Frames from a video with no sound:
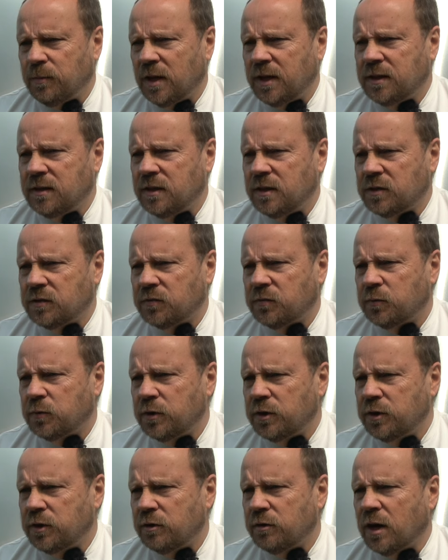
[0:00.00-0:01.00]
like this for
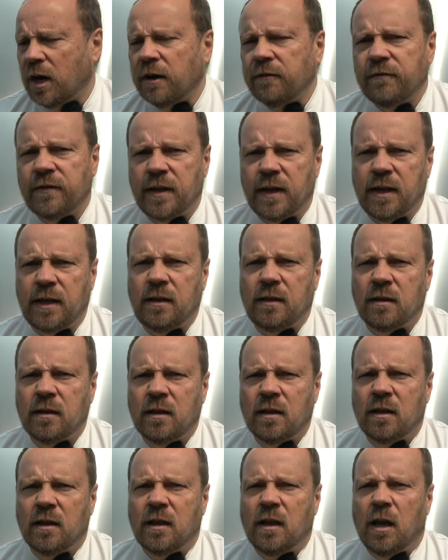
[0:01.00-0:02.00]
your R V,
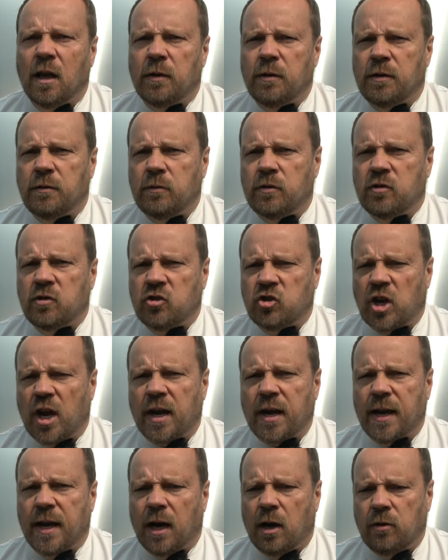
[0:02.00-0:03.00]

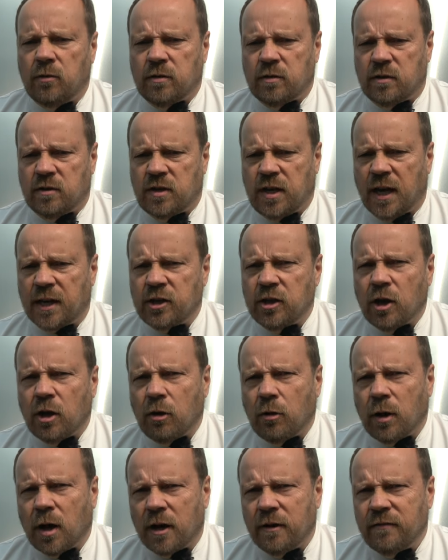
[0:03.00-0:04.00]
check out
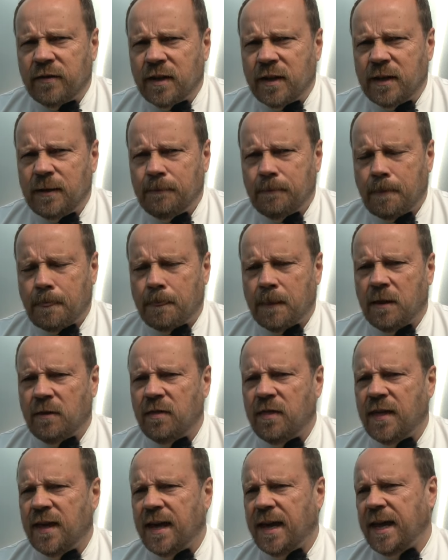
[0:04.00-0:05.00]
TechnoRV.
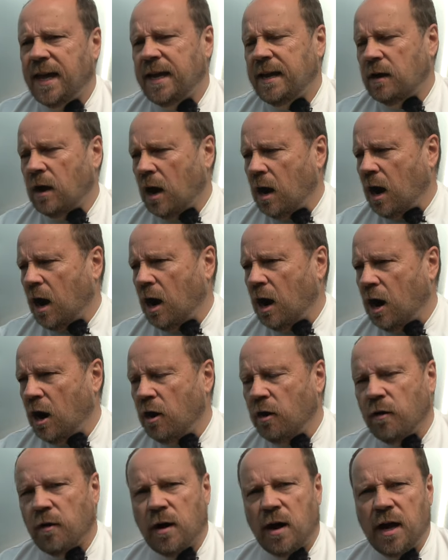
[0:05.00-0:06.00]
They
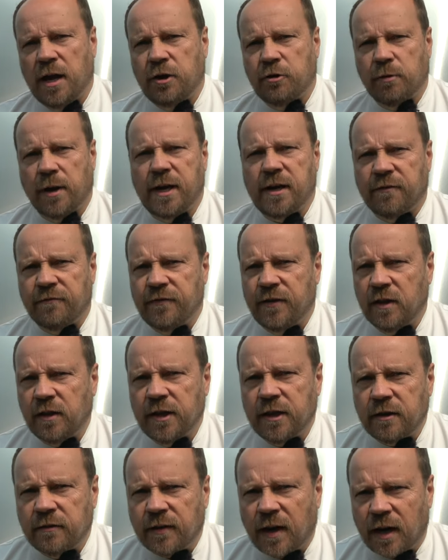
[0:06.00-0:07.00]
are a great
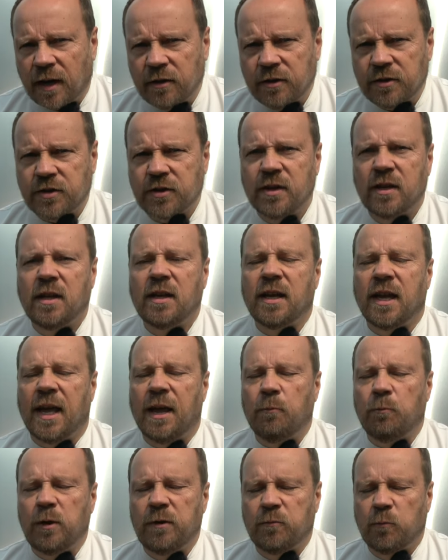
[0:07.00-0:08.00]
affiliate of ours,
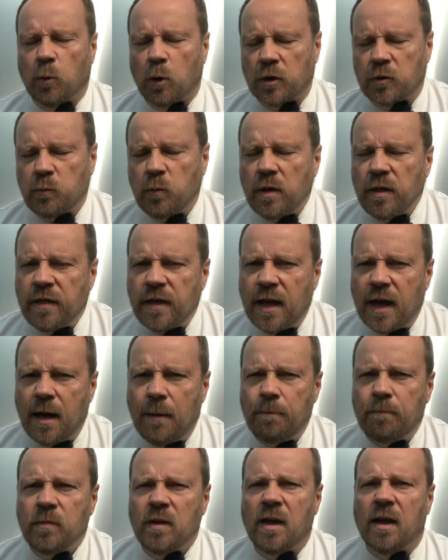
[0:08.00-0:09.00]
and we've worked with
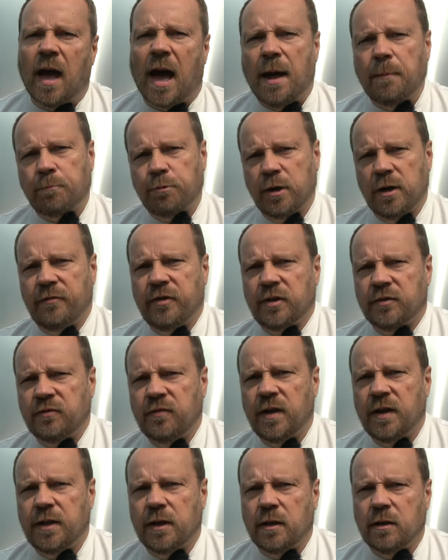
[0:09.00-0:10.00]
them on previous
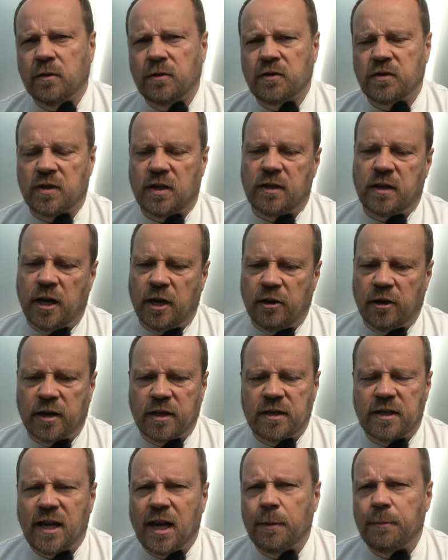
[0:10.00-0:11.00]
videos, and Eric
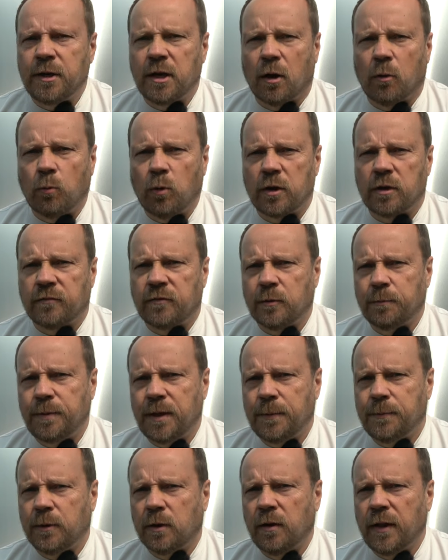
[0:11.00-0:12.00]
and Tammy are wonderful
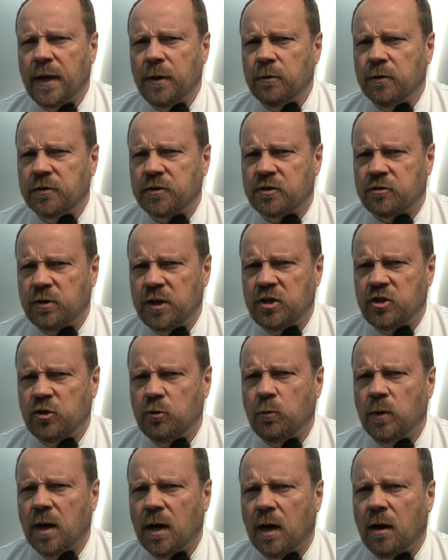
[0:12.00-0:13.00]
people. They will treat you
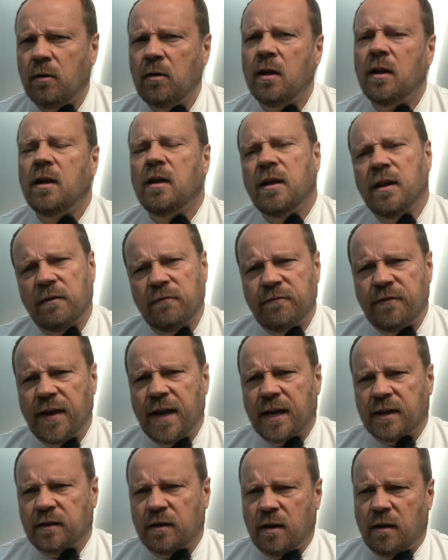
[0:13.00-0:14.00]
well. In
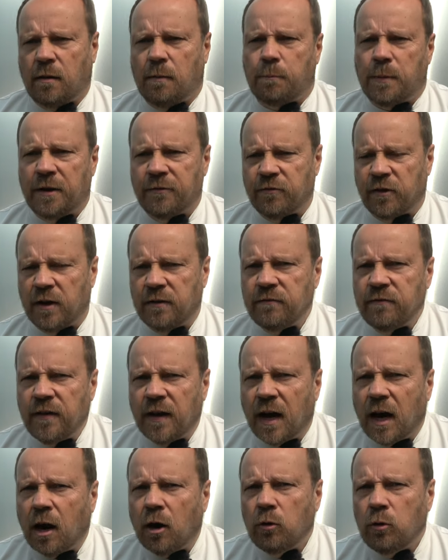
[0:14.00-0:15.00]
fact, my friend
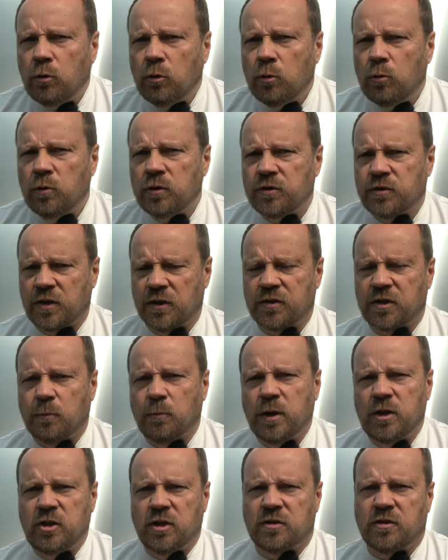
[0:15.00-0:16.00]
Val, whose system
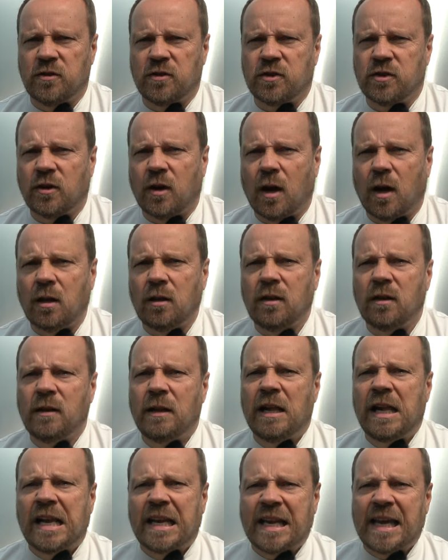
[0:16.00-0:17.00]
we just installed,
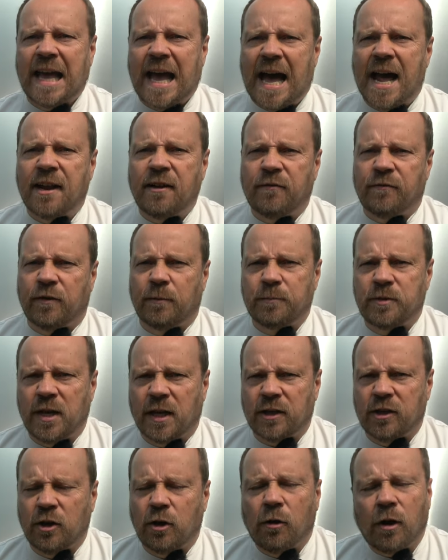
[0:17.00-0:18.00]
got it from
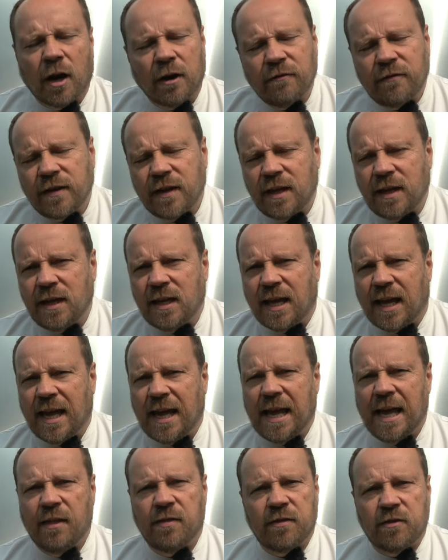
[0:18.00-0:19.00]
TechnoRV,
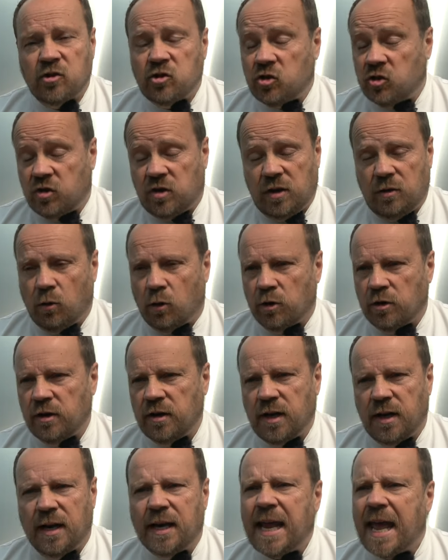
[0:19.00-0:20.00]
and she ordered
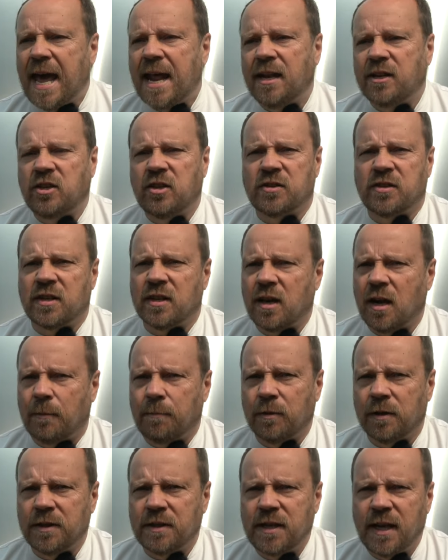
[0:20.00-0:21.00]
it and had it just in a
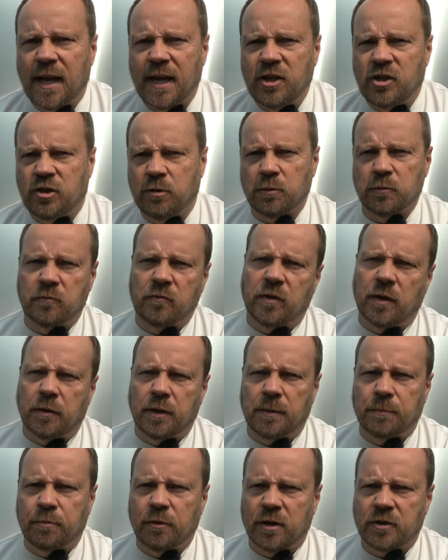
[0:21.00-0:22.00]
couple of days. She was
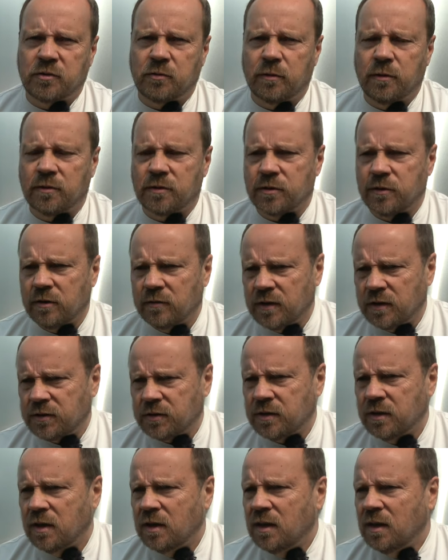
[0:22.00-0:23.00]
very impressed with their
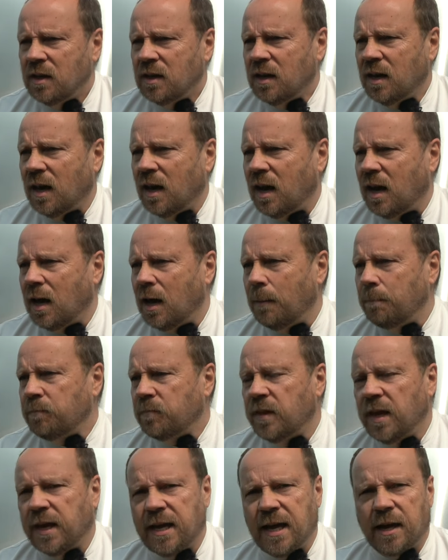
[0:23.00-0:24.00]
service. Um,
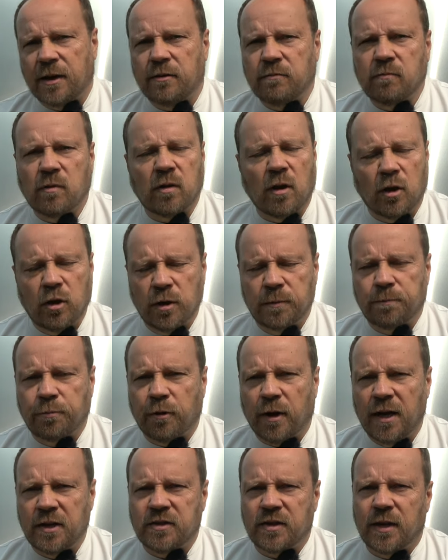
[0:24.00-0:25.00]
they got a good
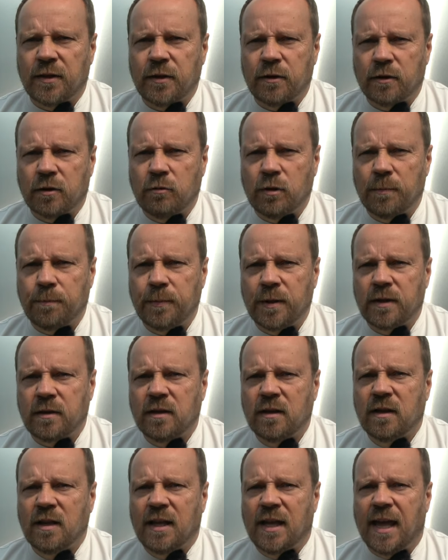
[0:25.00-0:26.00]
price on their equipment,
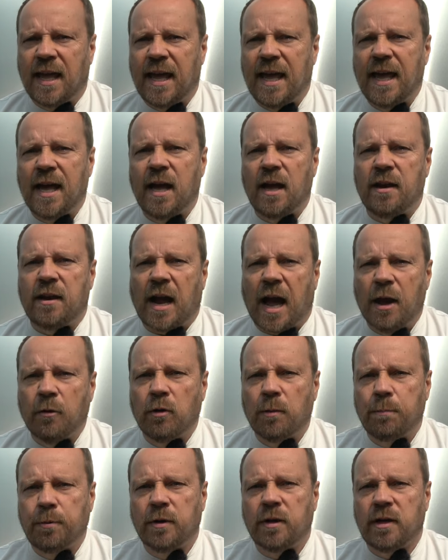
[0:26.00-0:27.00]
and I
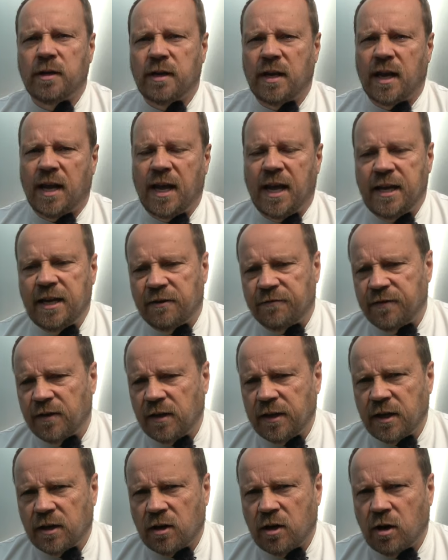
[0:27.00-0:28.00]
will put a
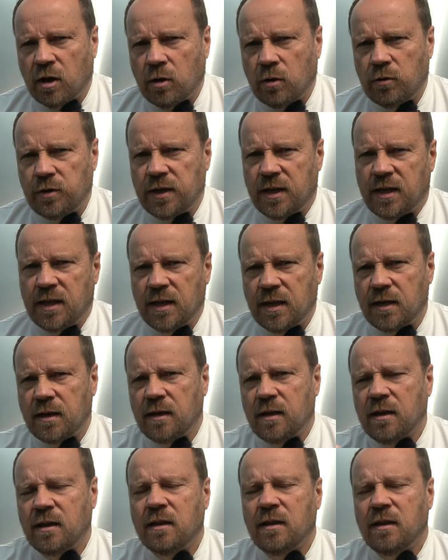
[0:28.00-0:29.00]
affiliate code in